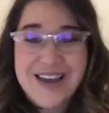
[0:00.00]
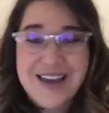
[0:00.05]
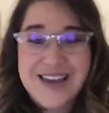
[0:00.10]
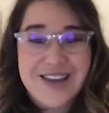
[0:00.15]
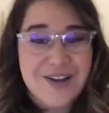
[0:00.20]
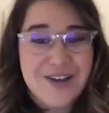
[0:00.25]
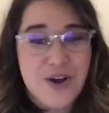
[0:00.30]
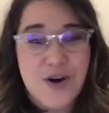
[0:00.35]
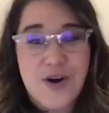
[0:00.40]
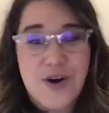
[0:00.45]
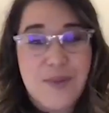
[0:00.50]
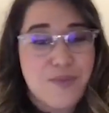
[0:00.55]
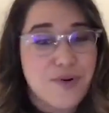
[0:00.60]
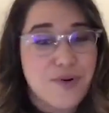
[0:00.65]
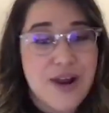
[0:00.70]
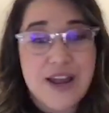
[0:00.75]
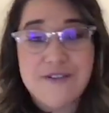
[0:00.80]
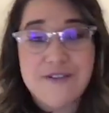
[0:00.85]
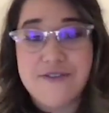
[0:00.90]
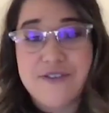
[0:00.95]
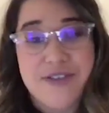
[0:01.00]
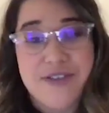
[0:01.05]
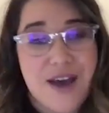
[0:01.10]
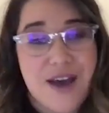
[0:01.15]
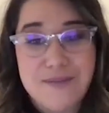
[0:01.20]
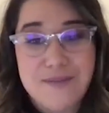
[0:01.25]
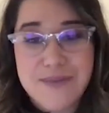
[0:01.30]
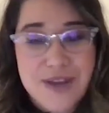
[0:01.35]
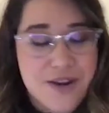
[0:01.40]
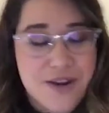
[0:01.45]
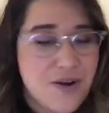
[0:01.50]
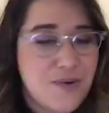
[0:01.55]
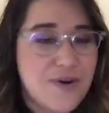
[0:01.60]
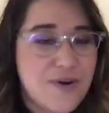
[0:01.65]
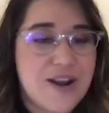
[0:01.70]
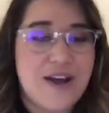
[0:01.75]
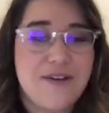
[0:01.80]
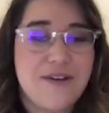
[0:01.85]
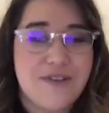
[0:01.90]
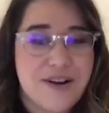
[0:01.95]
you know, and praying for them, you know,
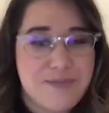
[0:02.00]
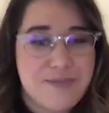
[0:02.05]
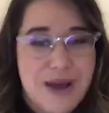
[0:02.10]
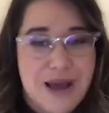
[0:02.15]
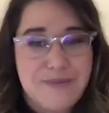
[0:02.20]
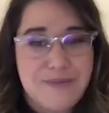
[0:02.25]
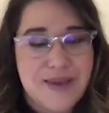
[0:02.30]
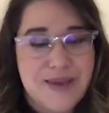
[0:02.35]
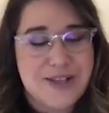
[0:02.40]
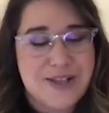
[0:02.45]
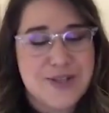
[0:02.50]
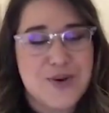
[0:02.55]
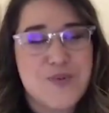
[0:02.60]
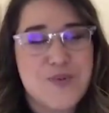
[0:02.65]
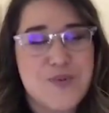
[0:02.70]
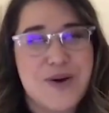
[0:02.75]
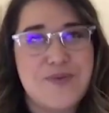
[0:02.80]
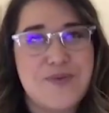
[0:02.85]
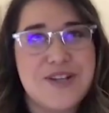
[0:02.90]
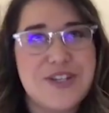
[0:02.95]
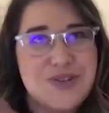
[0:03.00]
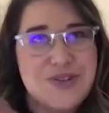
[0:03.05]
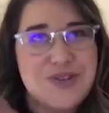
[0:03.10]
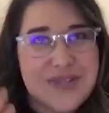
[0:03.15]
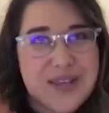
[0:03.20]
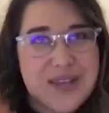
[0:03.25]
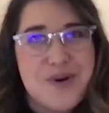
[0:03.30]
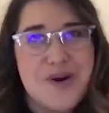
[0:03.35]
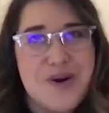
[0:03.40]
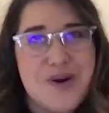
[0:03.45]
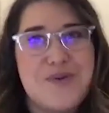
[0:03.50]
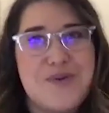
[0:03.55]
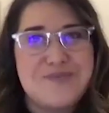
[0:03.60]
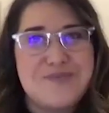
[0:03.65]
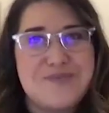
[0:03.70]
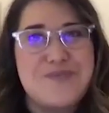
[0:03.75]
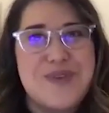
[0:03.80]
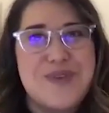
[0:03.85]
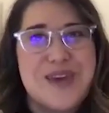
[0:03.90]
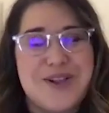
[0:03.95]
whatever it might be. So what would you say? What
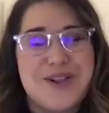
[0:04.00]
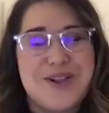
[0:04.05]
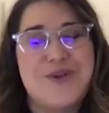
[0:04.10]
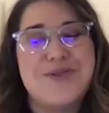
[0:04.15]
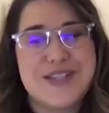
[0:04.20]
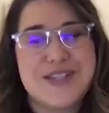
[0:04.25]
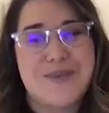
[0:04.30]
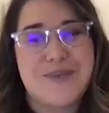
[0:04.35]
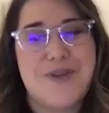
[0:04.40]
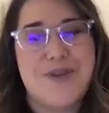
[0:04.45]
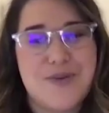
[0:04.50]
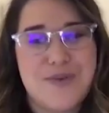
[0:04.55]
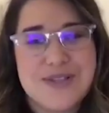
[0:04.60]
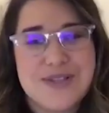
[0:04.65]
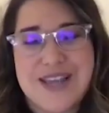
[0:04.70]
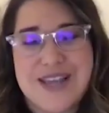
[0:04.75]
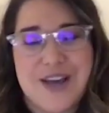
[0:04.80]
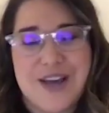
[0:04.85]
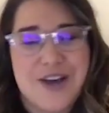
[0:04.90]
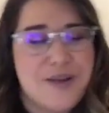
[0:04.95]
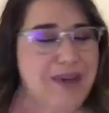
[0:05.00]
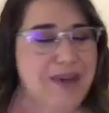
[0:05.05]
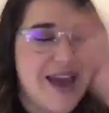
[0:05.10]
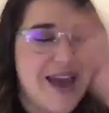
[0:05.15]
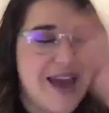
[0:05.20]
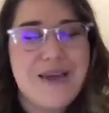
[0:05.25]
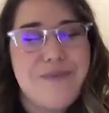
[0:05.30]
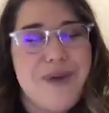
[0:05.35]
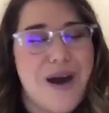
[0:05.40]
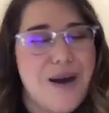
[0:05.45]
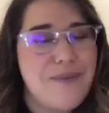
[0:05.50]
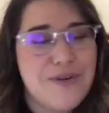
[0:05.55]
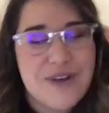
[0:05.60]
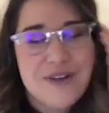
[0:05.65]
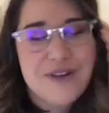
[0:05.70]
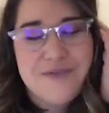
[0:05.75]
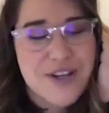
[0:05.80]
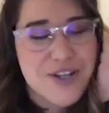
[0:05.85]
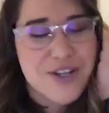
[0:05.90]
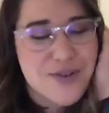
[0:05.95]
would be a closing statement you would say? It could be any mom you
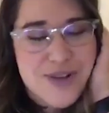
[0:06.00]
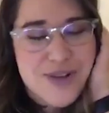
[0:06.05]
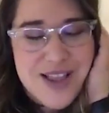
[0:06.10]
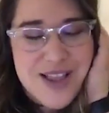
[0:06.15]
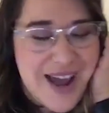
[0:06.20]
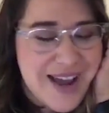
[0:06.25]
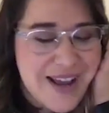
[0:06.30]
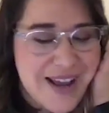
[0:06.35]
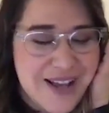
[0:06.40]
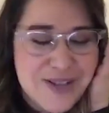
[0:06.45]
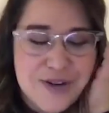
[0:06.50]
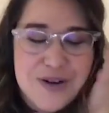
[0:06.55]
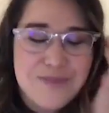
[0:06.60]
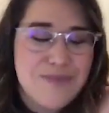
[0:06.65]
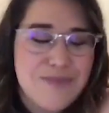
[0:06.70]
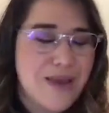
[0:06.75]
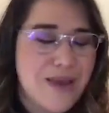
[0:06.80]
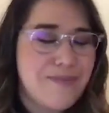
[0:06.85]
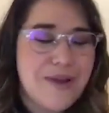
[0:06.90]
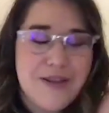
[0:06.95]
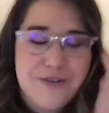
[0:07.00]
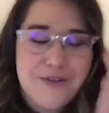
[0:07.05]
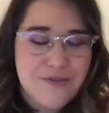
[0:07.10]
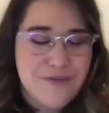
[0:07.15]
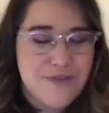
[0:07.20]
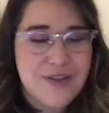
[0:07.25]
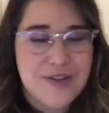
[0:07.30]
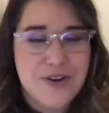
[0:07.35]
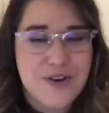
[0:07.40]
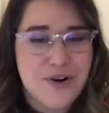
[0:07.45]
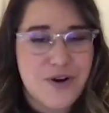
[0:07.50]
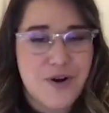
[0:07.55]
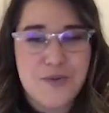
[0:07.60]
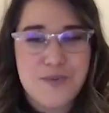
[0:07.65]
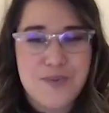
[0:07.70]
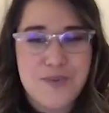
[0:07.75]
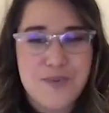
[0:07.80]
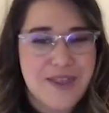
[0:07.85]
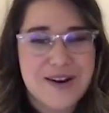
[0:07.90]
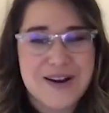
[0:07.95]
can visualize or maybe being your own
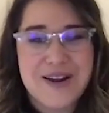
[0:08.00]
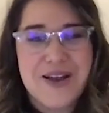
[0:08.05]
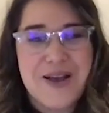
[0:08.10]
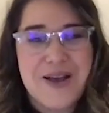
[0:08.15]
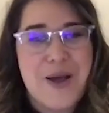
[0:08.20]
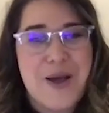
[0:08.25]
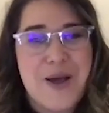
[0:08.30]
mother,